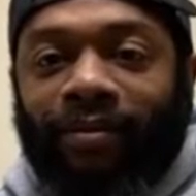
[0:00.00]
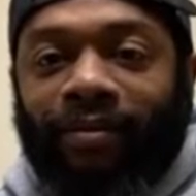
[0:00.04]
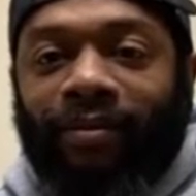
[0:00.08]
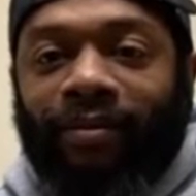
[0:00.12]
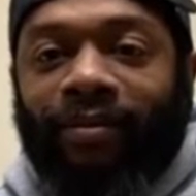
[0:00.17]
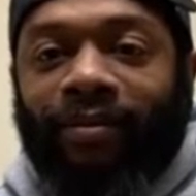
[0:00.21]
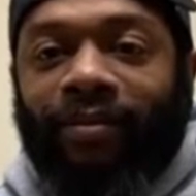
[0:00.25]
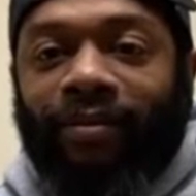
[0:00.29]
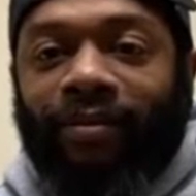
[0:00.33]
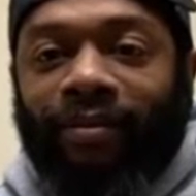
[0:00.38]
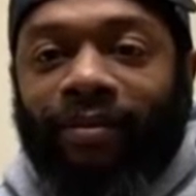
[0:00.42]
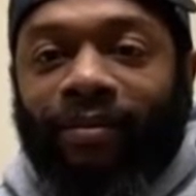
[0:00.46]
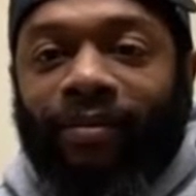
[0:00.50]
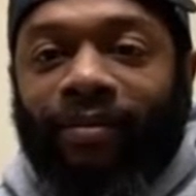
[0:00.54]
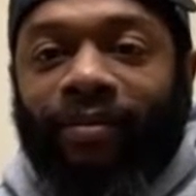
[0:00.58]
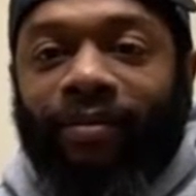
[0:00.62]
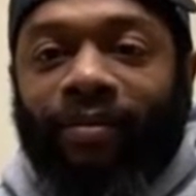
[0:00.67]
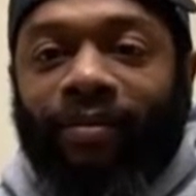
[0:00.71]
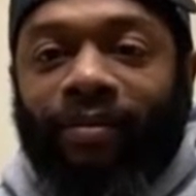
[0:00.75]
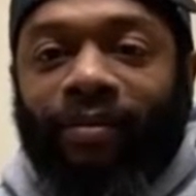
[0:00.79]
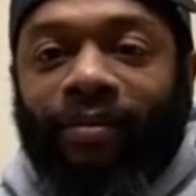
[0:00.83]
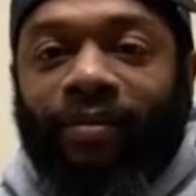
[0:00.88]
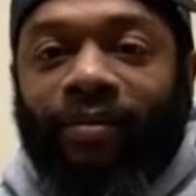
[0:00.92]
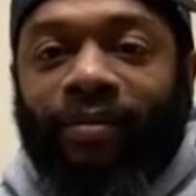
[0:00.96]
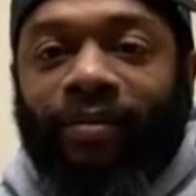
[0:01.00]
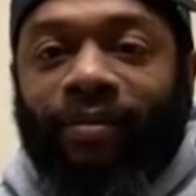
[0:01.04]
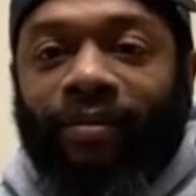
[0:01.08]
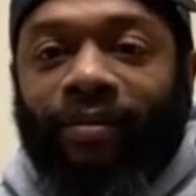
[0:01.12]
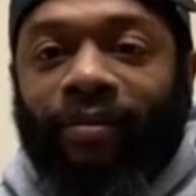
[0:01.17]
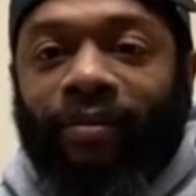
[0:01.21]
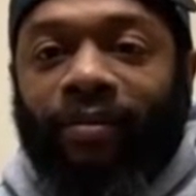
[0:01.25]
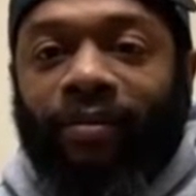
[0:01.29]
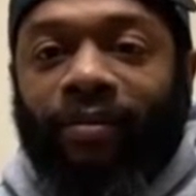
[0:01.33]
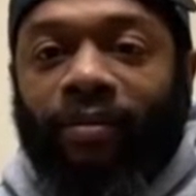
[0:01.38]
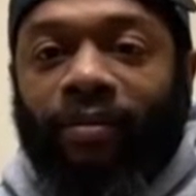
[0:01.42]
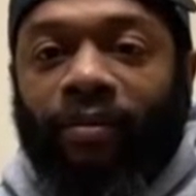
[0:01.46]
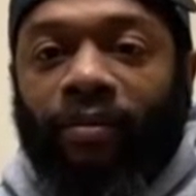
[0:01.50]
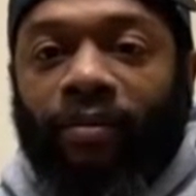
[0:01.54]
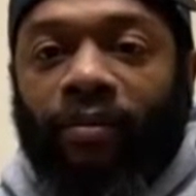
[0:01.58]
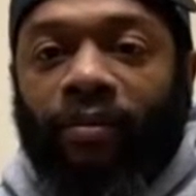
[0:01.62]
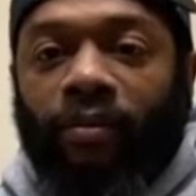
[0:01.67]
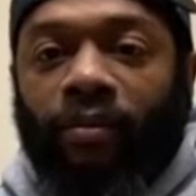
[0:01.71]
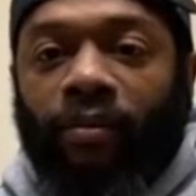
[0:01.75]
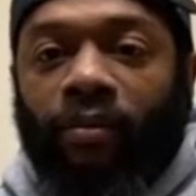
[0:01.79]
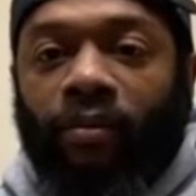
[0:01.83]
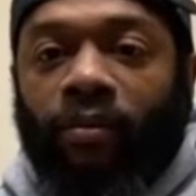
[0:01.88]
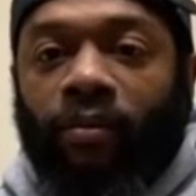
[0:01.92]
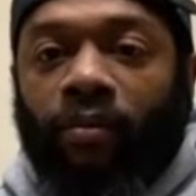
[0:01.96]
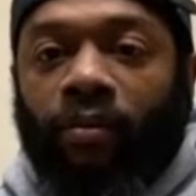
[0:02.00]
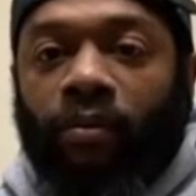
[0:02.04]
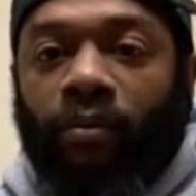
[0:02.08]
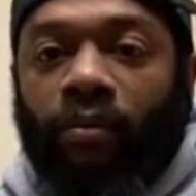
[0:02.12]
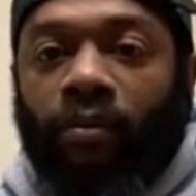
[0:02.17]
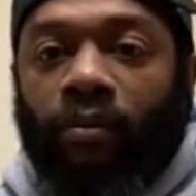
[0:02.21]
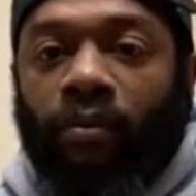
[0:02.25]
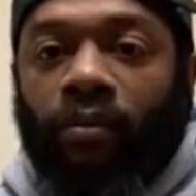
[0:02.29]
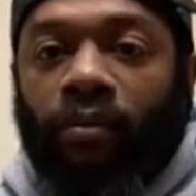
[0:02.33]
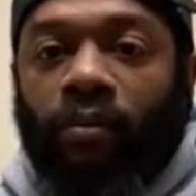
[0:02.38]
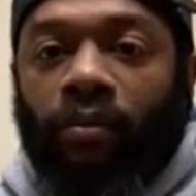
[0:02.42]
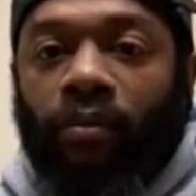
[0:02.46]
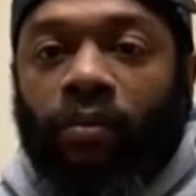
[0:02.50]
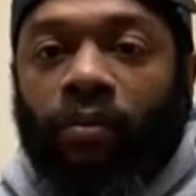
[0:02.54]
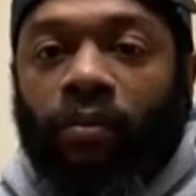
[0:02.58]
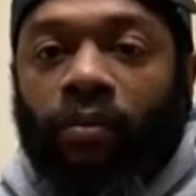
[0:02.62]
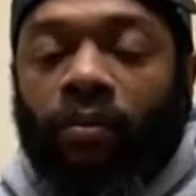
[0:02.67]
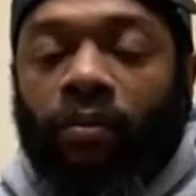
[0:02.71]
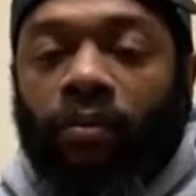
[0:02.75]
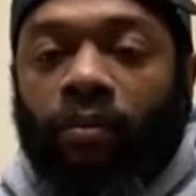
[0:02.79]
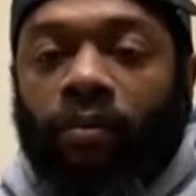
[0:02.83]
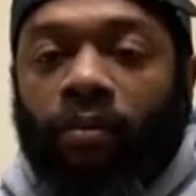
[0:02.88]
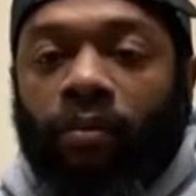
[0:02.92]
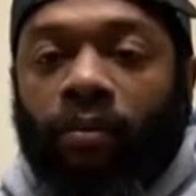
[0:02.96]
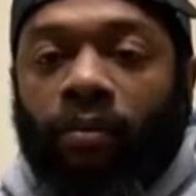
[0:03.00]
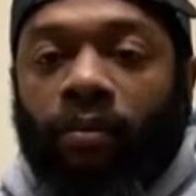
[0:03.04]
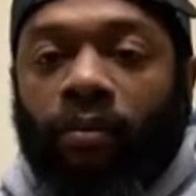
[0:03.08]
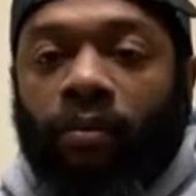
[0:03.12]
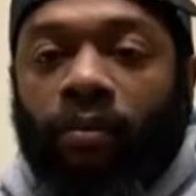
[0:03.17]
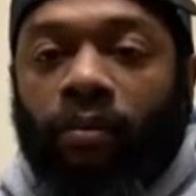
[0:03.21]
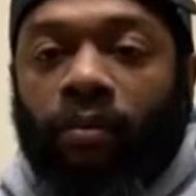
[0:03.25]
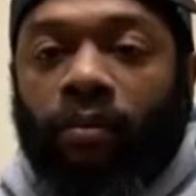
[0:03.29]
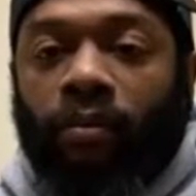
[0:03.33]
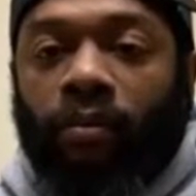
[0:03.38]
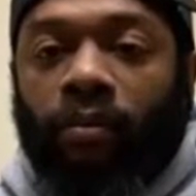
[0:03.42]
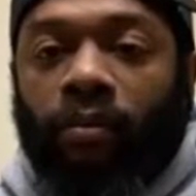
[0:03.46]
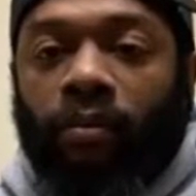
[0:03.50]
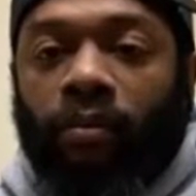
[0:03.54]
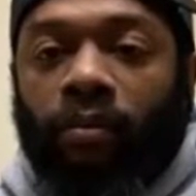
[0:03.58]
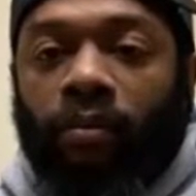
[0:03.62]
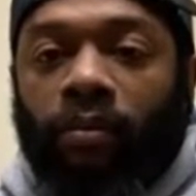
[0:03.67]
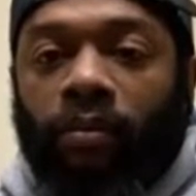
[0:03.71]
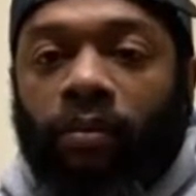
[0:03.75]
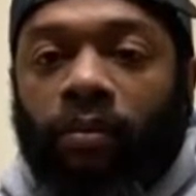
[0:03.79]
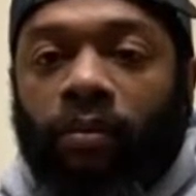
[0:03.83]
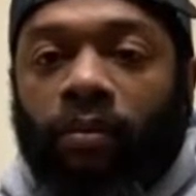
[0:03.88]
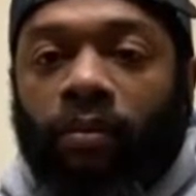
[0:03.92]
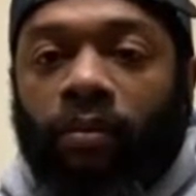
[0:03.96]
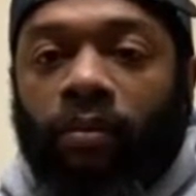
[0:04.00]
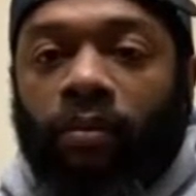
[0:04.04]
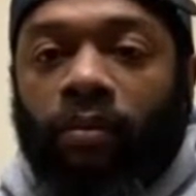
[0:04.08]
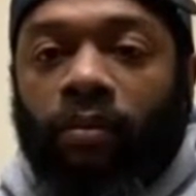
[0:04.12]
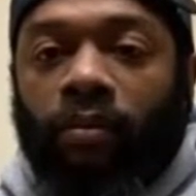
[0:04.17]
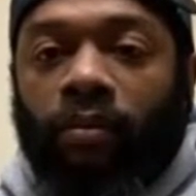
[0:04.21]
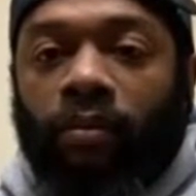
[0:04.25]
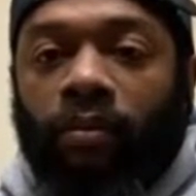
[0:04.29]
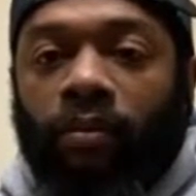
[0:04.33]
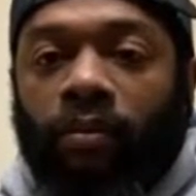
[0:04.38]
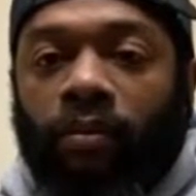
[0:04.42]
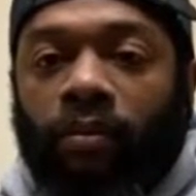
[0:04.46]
(not speaking)